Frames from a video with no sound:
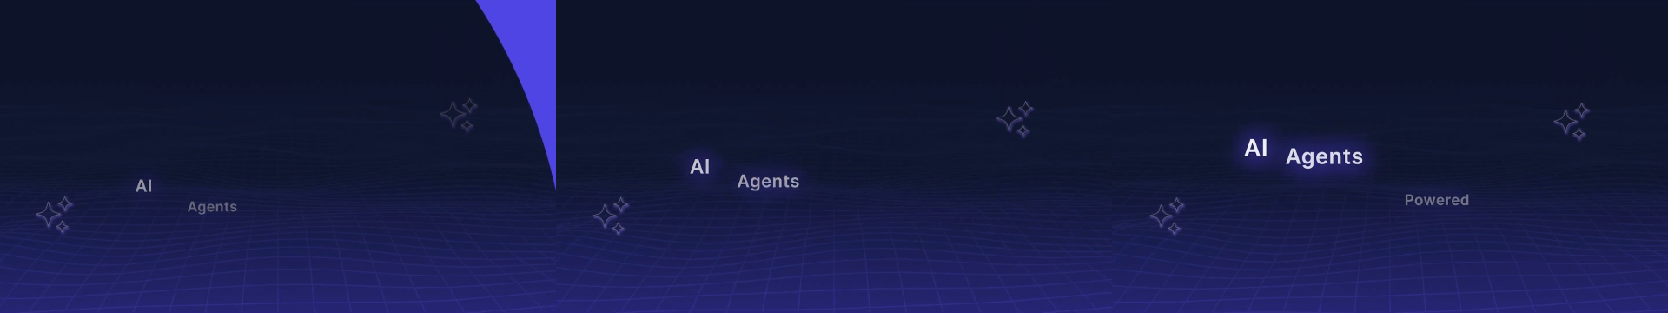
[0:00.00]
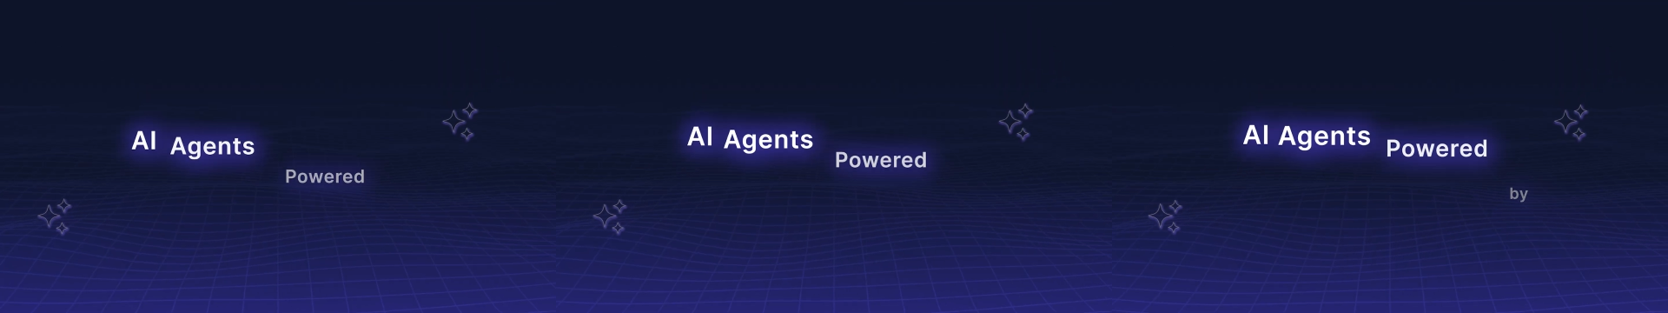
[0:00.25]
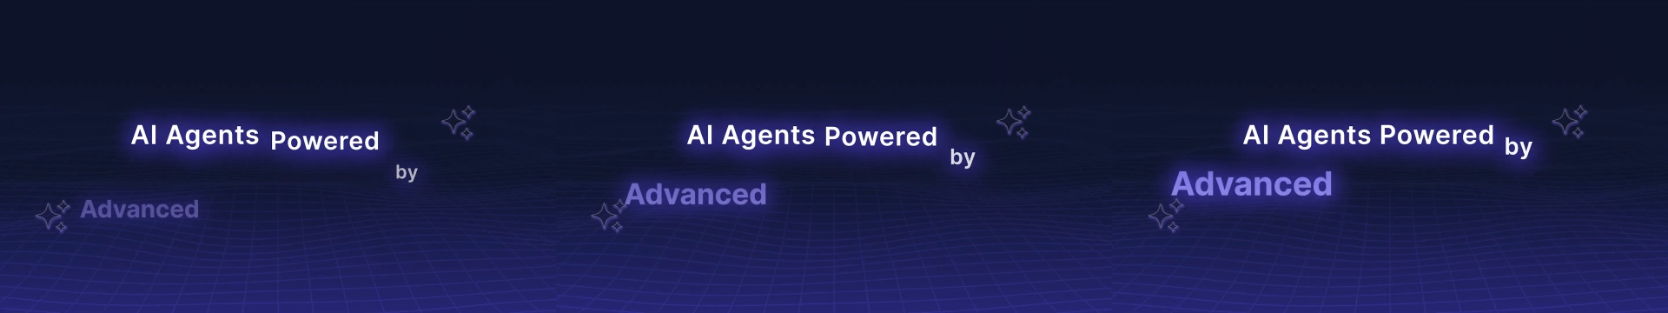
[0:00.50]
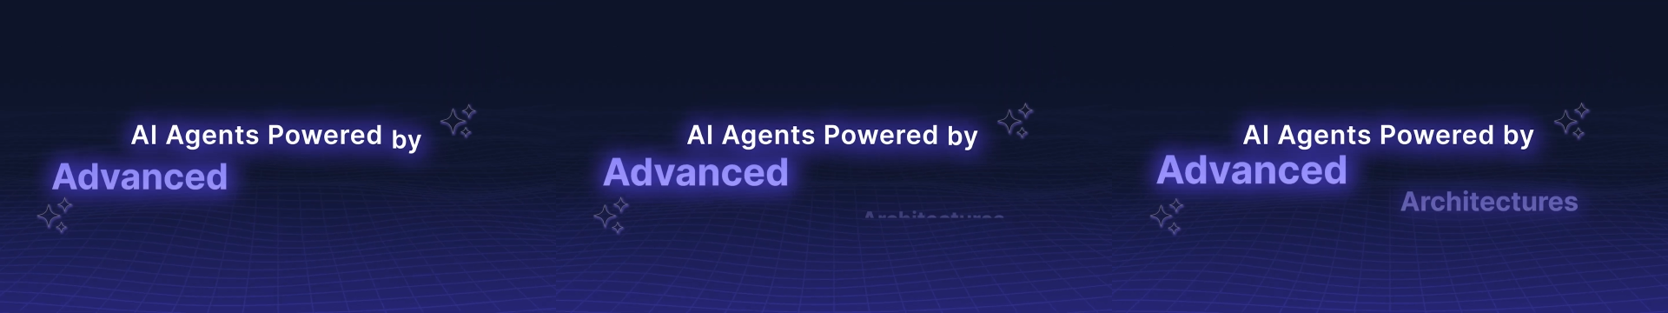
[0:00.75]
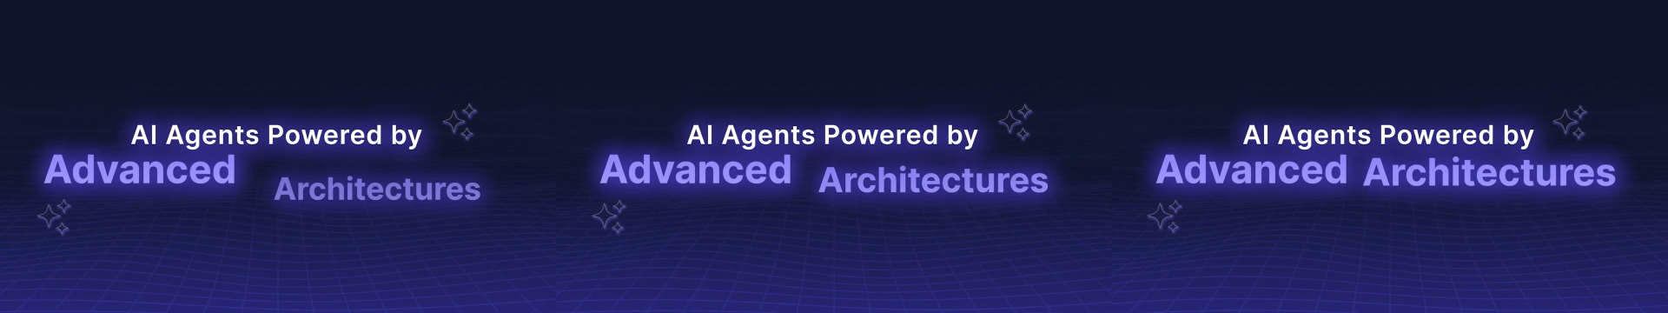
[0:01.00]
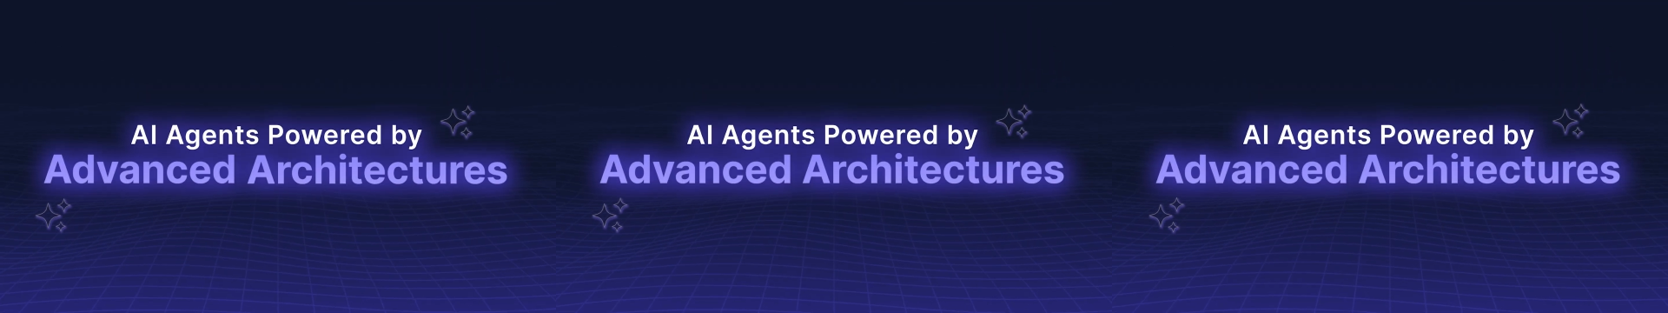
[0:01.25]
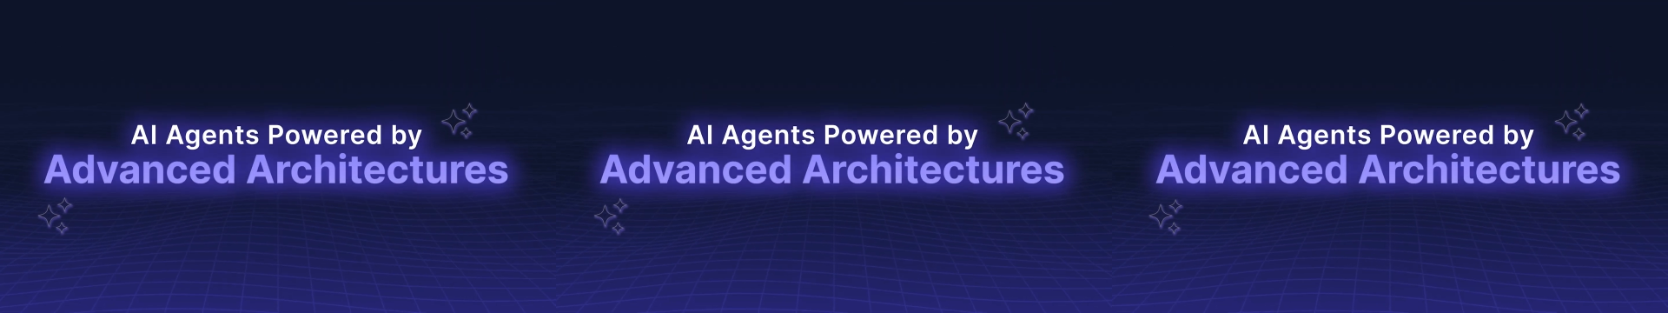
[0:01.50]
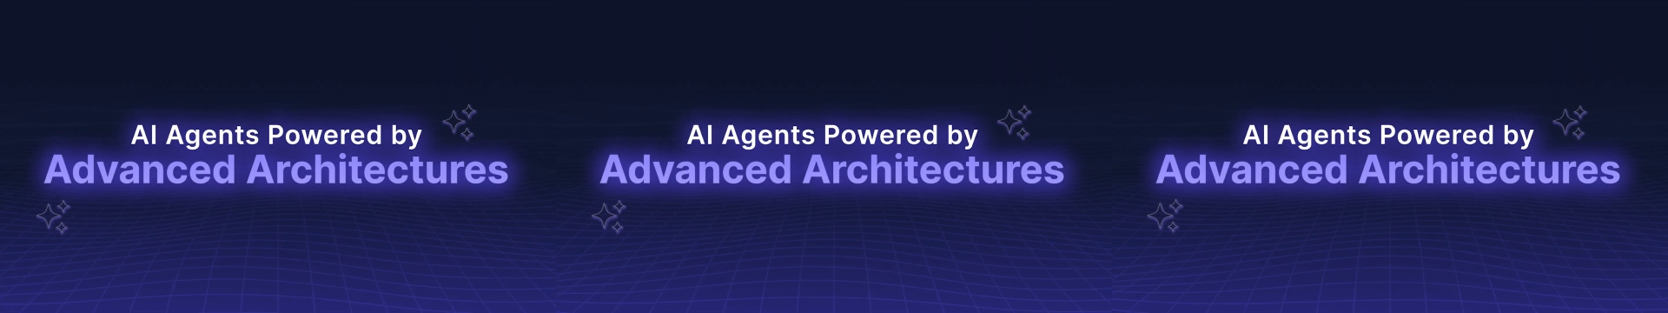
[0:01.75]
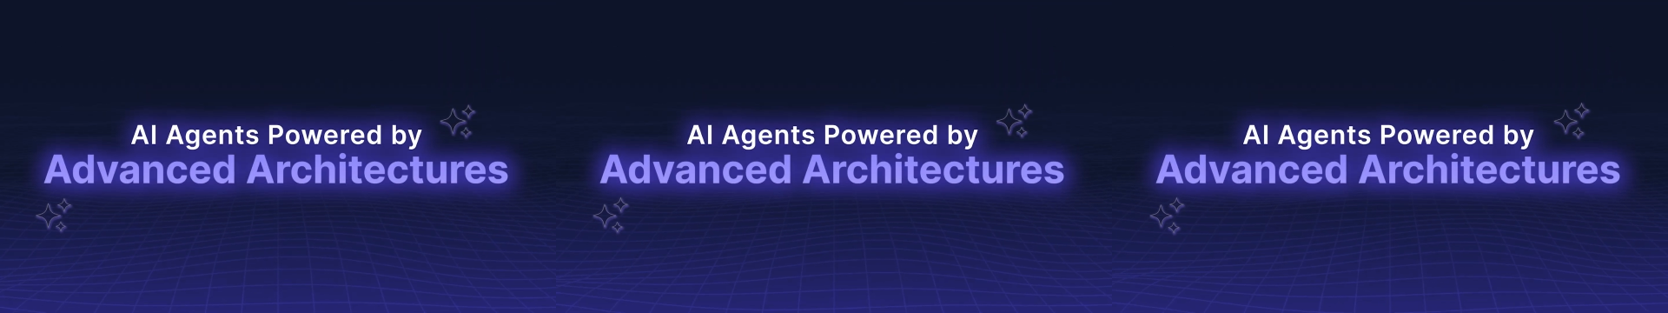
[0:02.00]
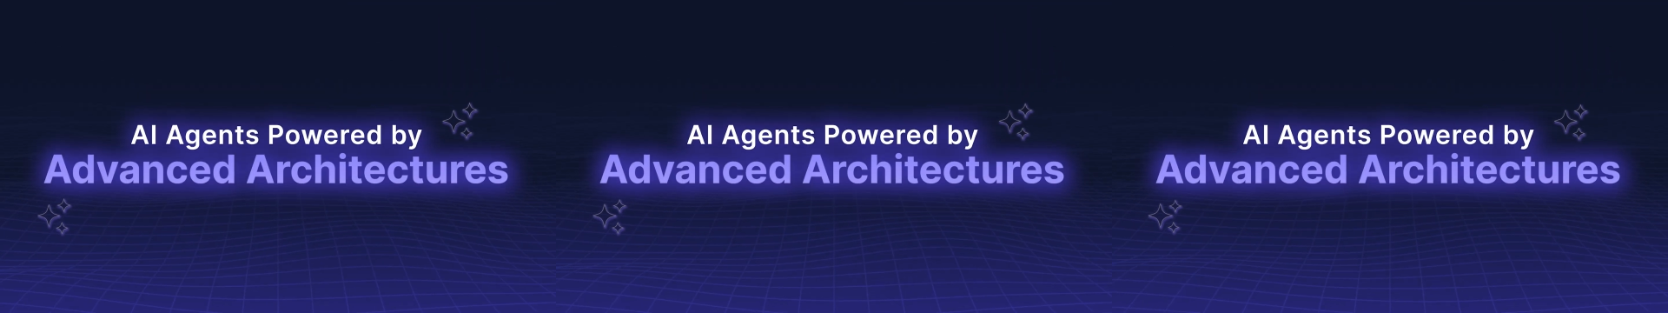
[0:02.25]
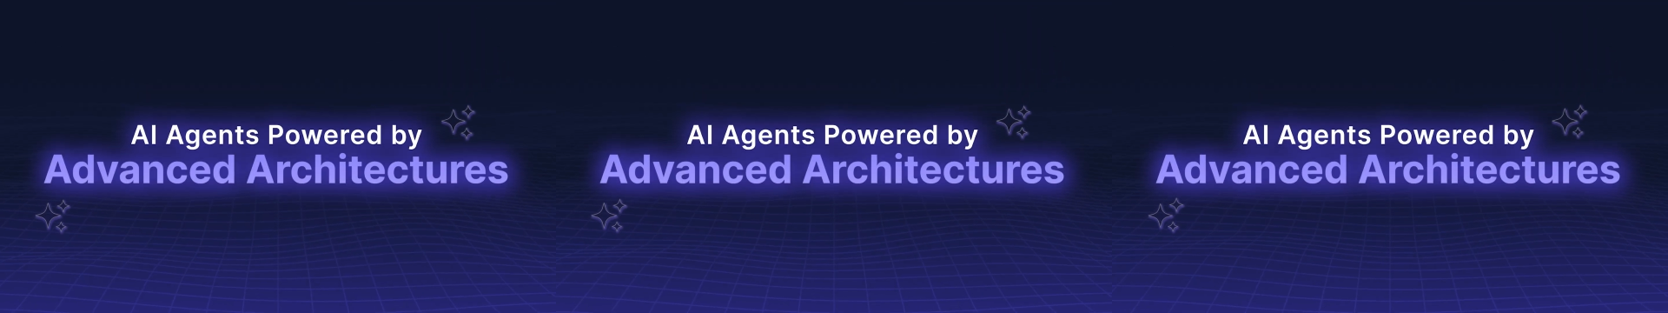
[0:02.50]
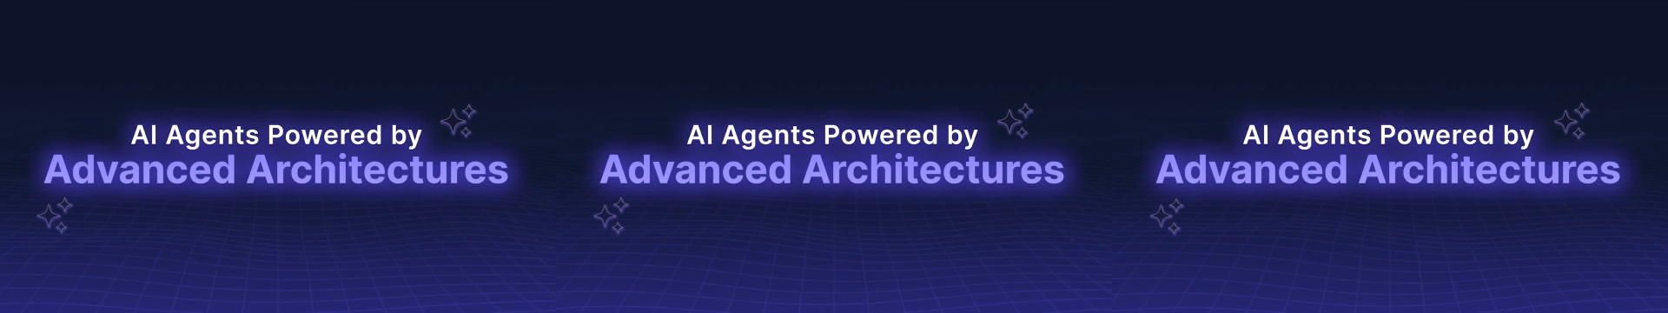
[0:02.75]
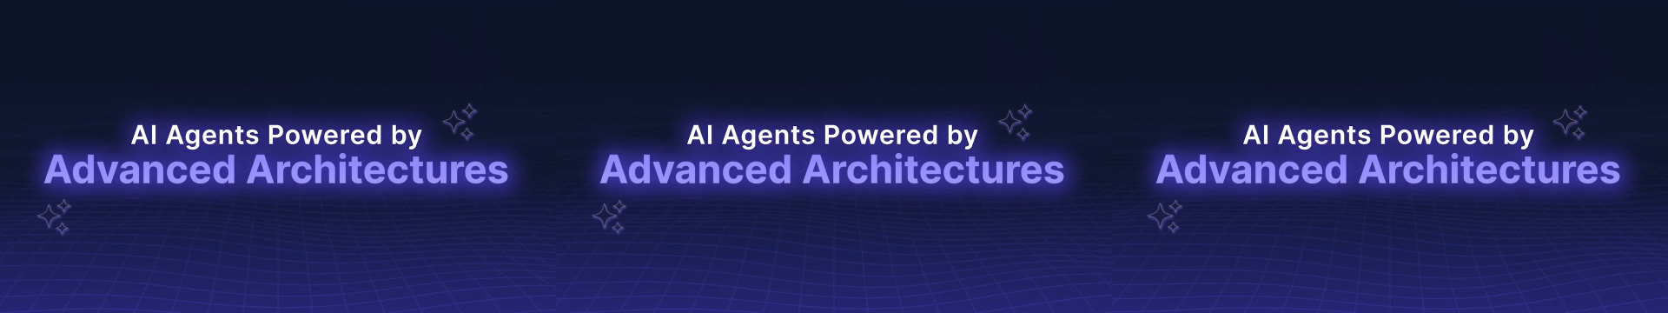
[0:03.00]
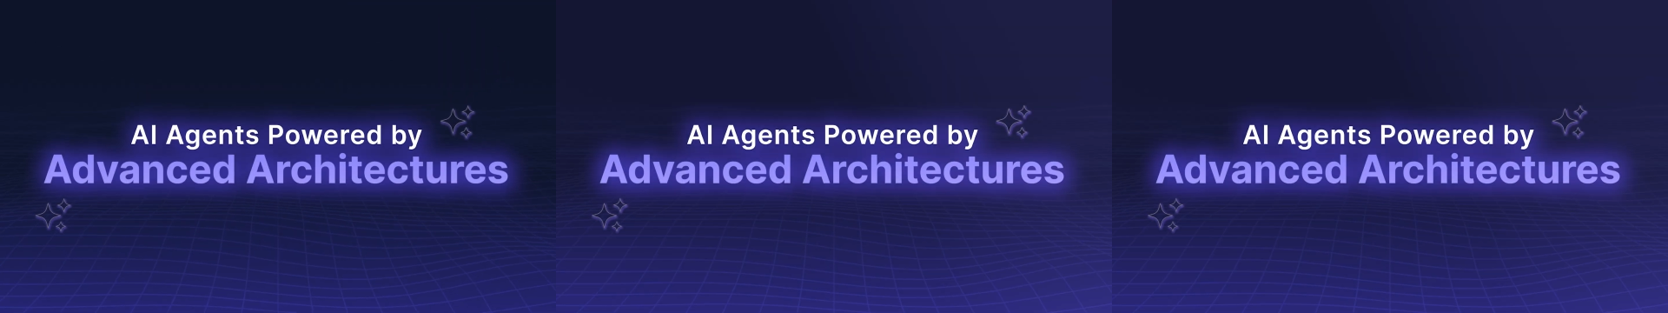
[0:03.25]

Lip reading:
Nobody's mouth can be seen.